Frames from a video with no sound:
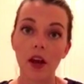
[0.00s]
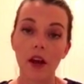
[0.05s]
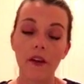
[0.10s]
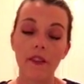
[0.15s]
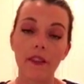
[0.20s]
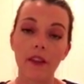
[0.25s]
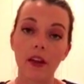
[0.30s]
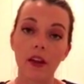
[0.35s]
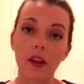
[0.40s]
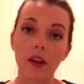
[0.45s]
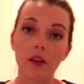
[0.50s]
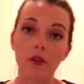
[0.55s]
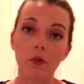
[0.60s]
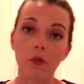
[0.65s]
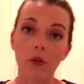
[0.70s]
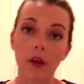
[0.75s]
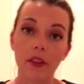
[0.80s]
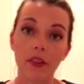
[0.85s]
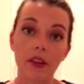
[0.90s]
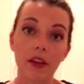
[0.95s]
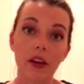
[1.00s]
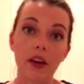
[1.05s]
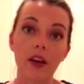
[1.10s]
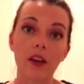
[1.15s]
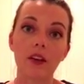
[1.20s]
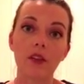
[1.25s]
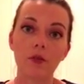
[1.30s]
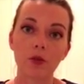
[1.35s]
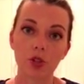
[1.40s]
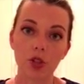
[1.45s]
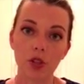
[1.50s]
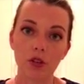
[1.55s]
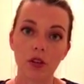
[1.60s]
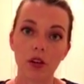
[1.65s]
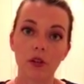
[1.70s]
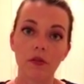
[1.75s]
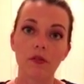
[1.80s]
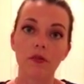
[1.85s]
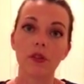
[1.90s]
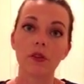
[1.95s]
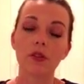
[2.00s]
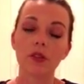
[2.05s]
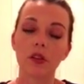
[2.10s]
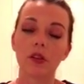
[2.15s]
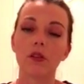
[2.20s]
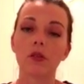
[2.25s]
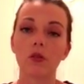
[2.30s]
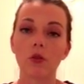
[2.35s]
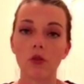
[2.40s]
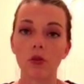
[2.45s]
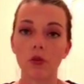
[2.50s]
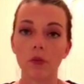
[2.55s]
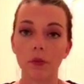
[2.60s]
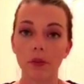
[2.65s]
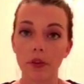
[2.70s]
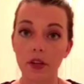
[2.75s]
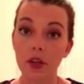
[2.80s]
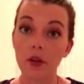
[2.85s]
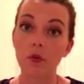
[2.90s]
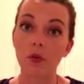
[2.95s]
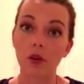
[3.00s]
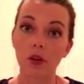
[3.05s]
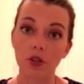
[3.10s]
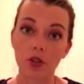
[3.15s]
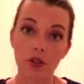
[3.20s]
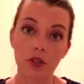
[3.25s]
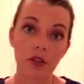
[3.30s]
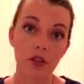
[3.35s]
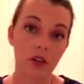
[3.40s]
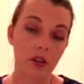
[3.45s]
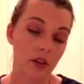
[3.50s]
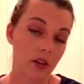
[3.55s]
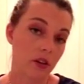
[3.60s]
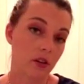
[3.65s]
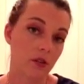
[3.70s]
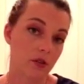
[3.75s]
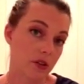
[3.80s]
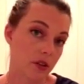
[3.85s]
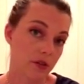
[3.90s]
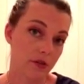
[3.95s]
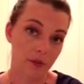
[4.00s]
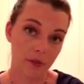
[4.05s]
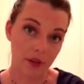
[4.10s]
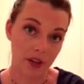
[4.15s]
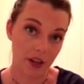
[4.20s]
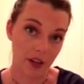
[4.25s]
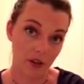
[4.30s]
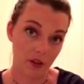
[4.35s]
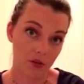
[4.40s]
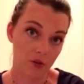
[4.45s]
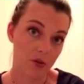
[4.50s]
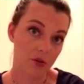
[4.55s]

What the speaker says: And then at the end, when she fills in her whole keyboard, she's going to get herself a piano.